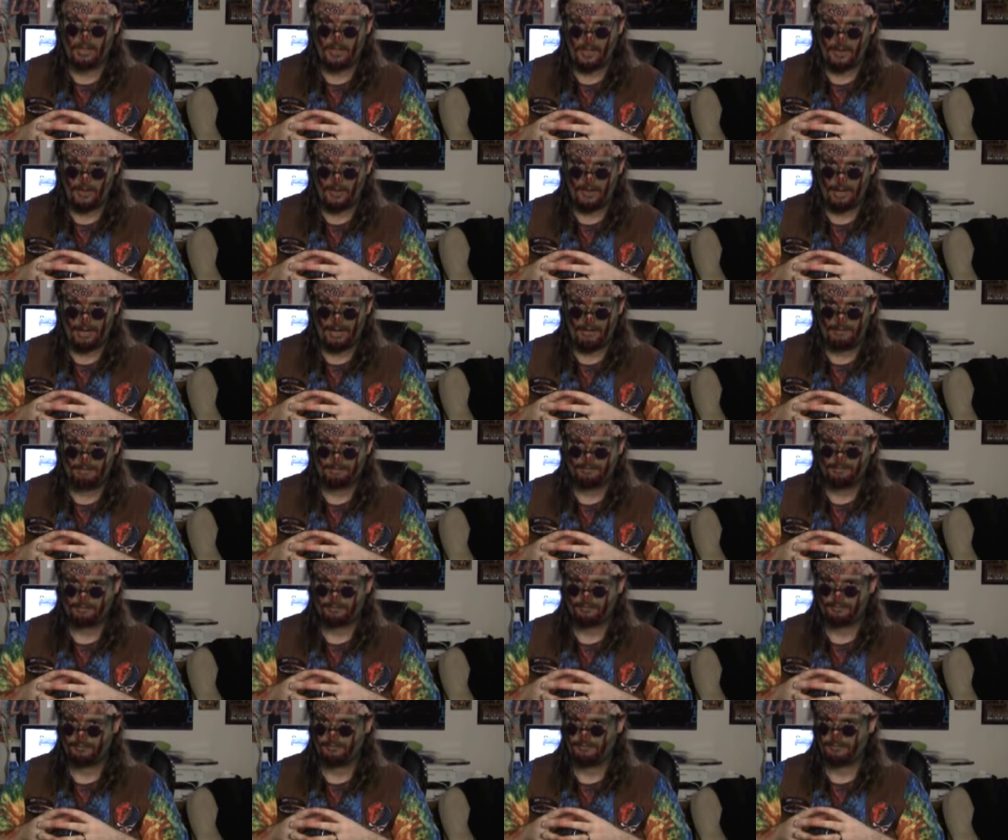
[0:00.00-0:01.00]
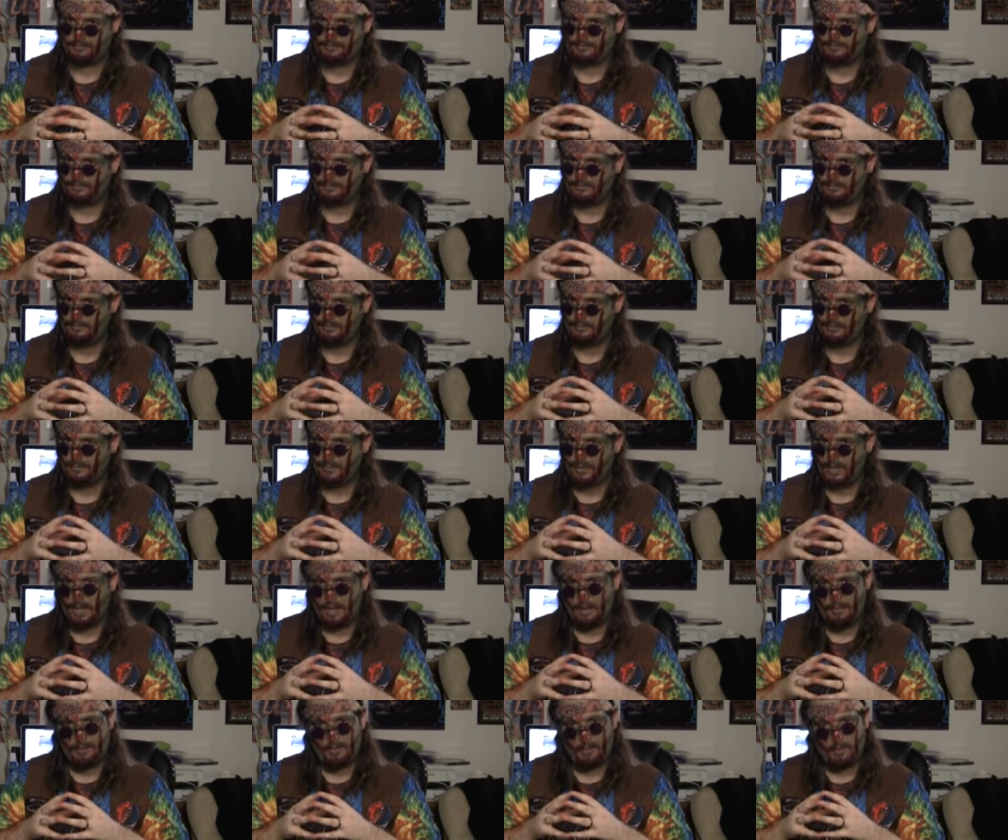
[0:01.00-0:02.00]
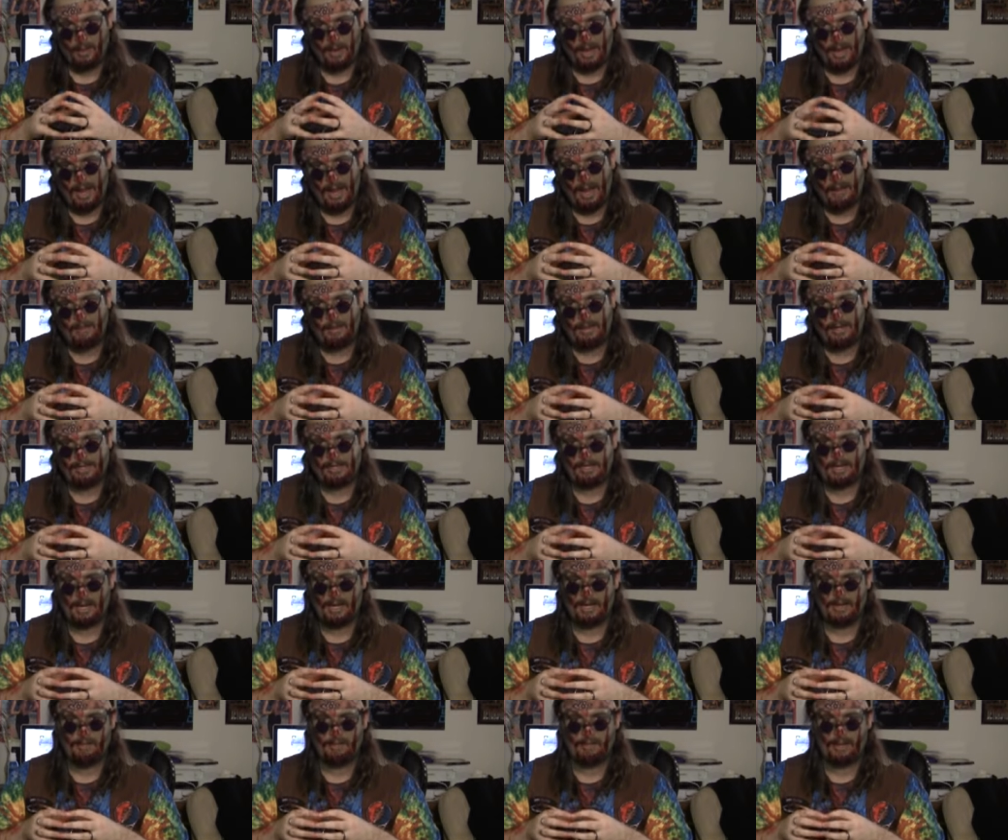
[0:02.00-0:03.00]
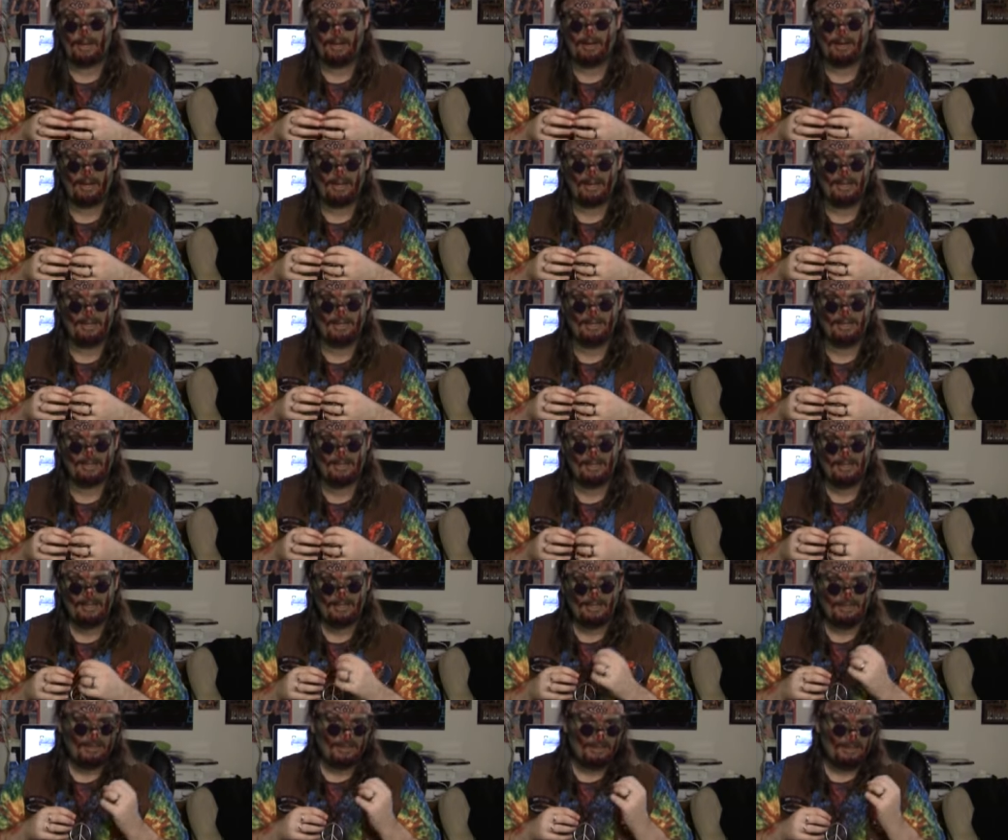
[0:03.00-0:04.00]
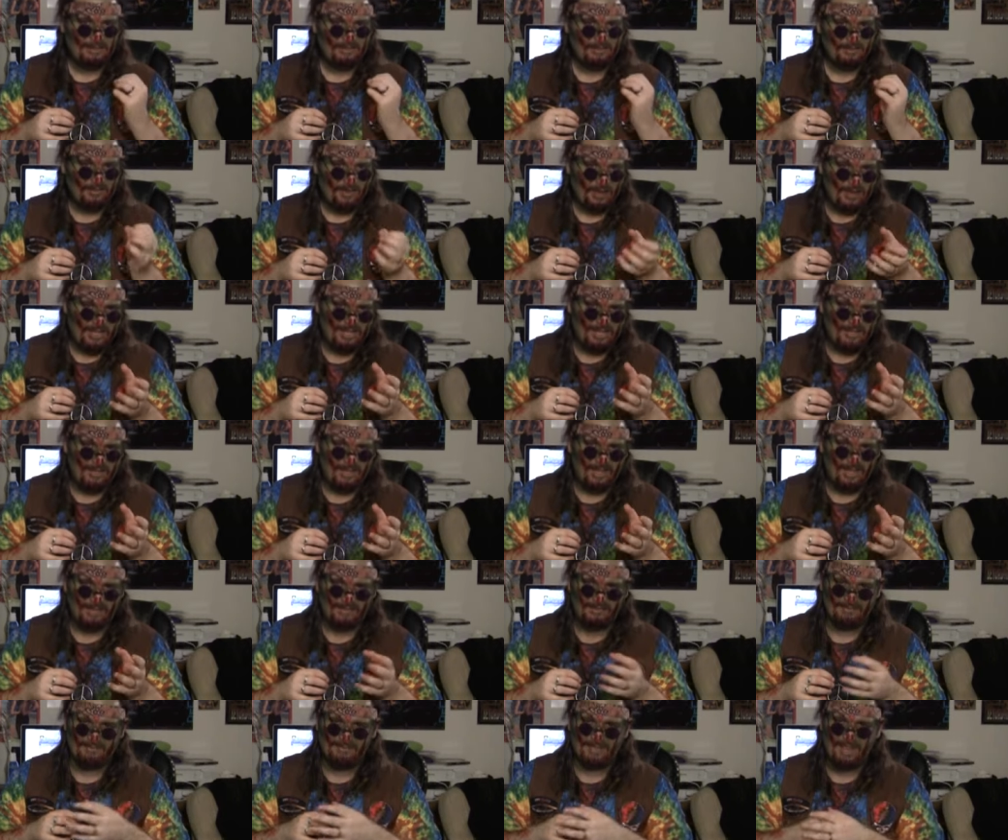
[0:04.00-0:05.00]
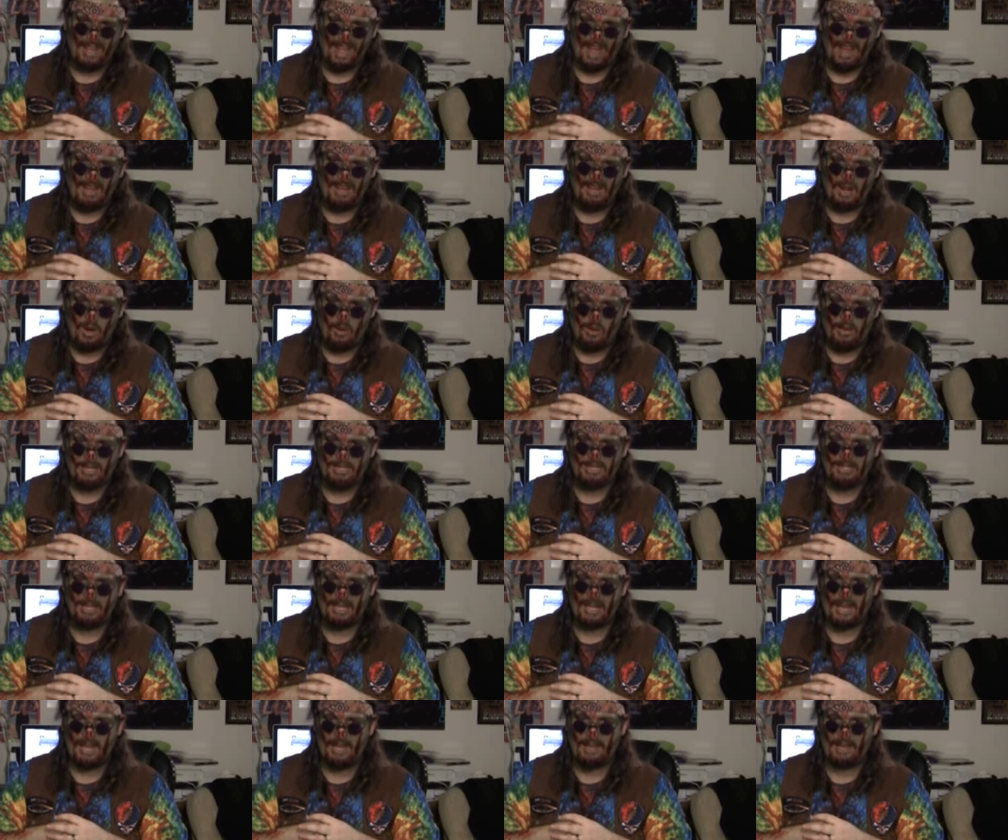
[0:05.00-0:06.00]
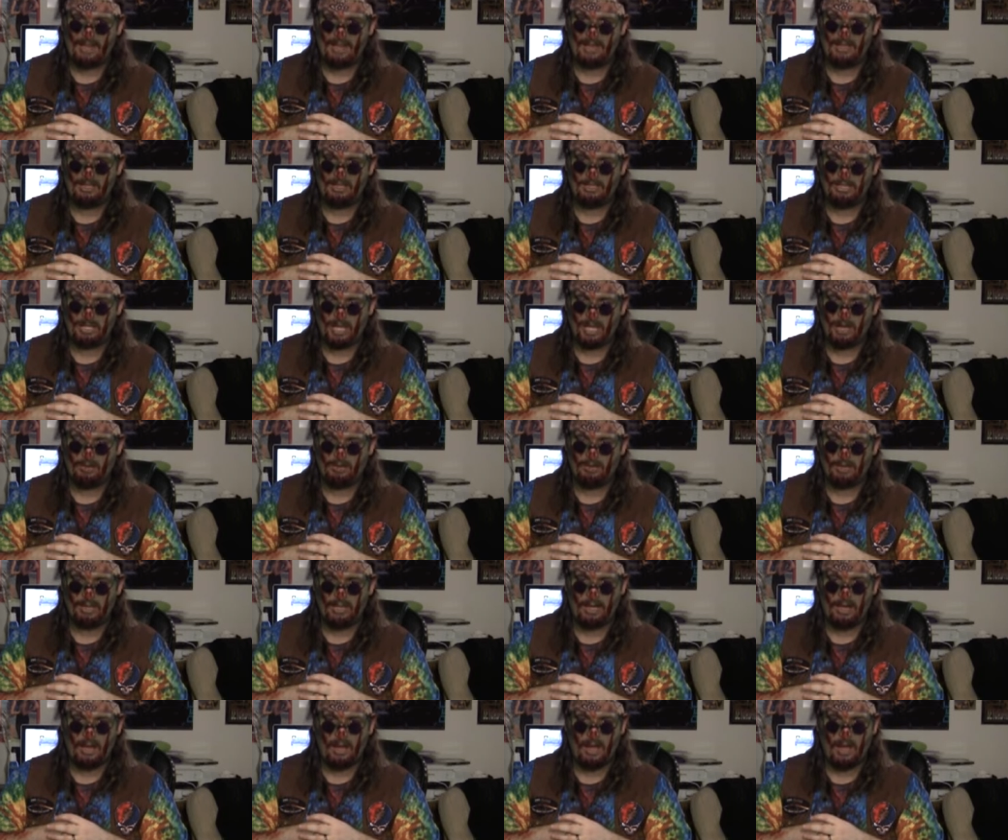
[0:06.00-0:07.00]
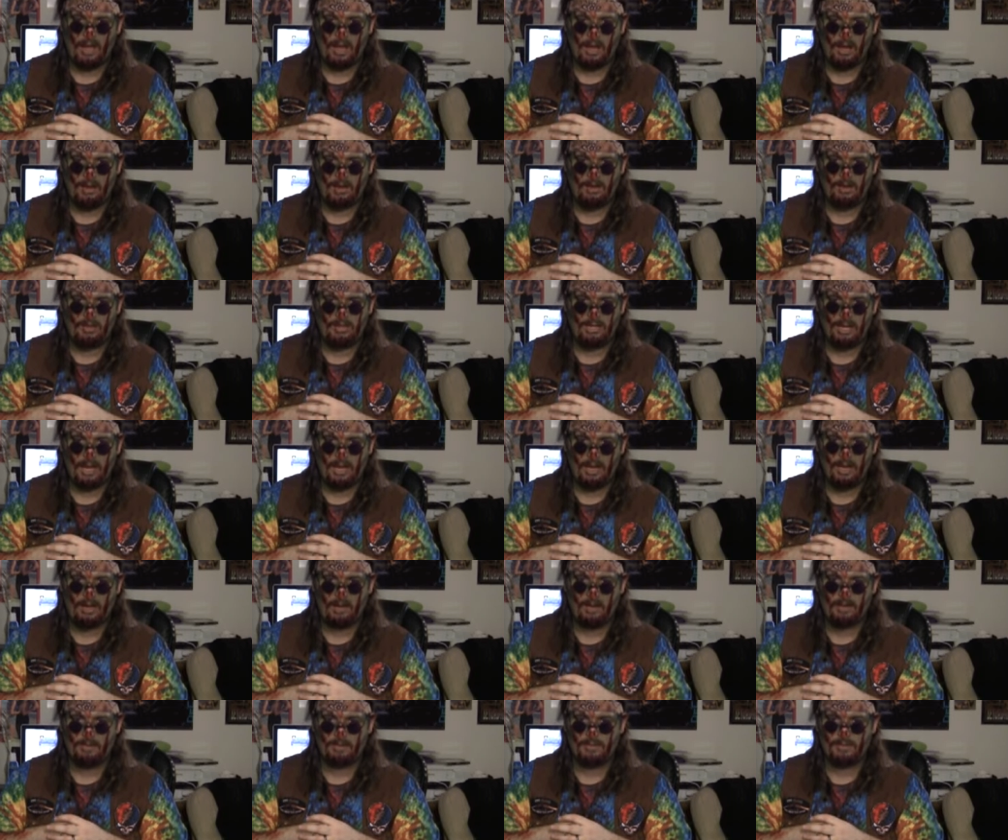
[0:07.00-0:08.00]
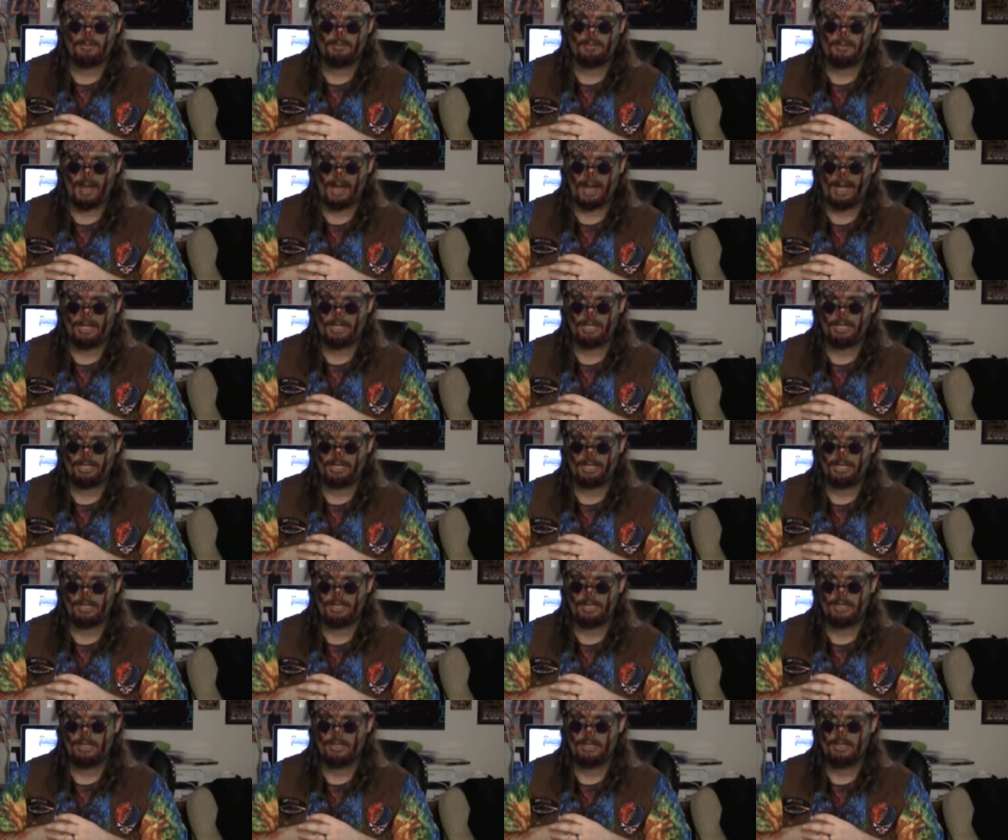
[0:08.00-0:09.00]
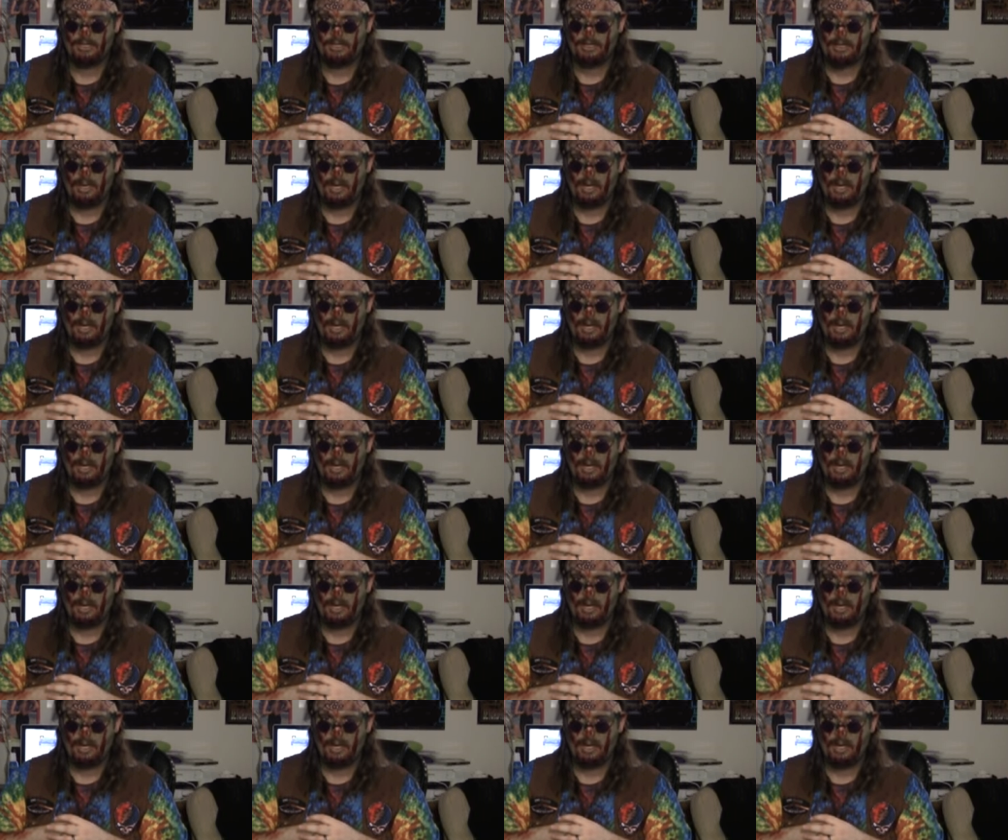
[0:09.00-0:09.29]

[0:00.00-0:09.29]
30. But what I am going to talk about is, first of all, I noticed that generally Undertaker's matches